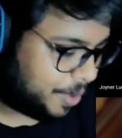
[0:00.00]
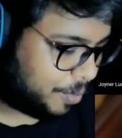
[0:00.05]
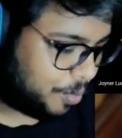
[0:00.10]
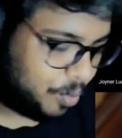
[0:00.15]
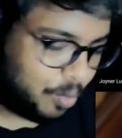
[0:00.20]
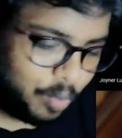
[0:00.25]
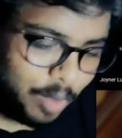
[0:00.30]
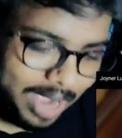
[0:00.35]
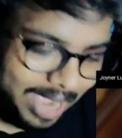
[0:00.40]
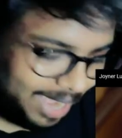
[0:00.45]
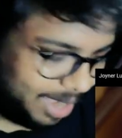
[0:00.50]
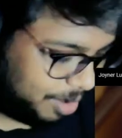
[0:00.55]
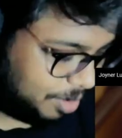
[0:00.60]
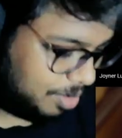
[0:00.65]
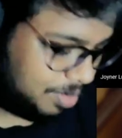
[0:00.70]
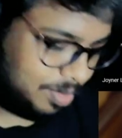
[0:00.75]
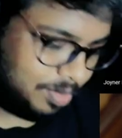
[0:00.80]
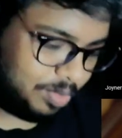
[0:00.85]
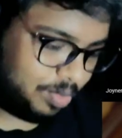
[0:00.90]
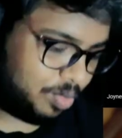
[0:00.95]

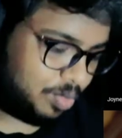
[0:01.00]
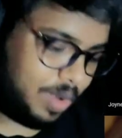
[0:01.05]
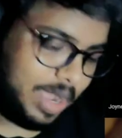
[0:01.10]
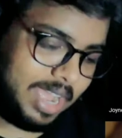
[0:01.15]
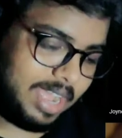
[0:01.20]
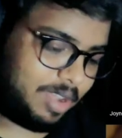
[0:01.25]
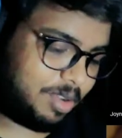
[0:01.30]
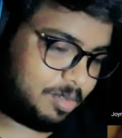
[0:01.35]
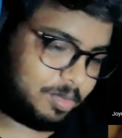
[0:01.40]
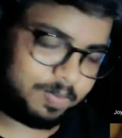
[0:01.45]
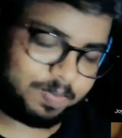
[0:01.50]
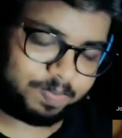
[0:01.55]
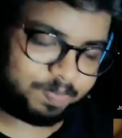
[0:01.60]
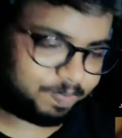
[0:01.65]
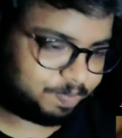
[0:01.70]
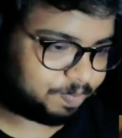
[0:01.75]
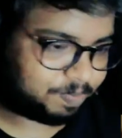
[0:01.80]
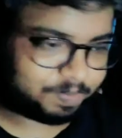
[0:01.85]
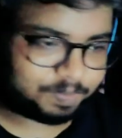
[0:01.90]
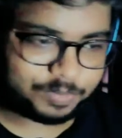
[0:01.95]
Wow. Wow.
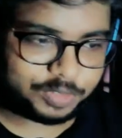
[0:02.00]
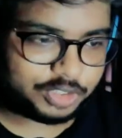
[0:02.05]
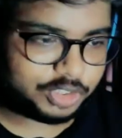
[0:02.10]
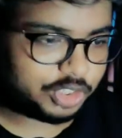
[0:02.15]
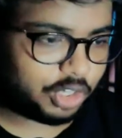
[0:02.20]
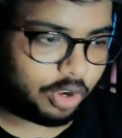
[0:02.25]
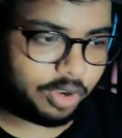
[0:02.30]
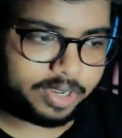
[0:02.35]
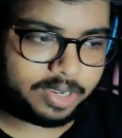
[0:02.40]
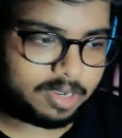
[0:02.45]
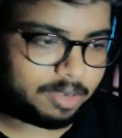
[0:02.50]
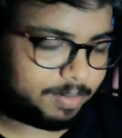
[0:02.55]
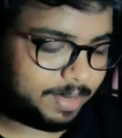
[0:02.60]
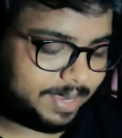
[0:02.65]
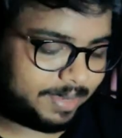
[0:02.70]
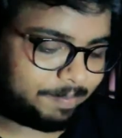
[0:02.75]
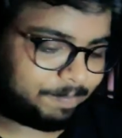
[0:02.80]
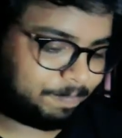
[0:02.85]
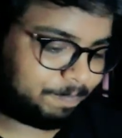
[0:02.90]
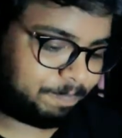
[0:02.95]
China
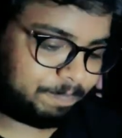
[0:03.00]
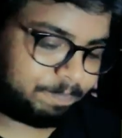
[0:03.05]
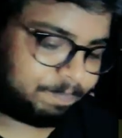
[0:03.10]
man.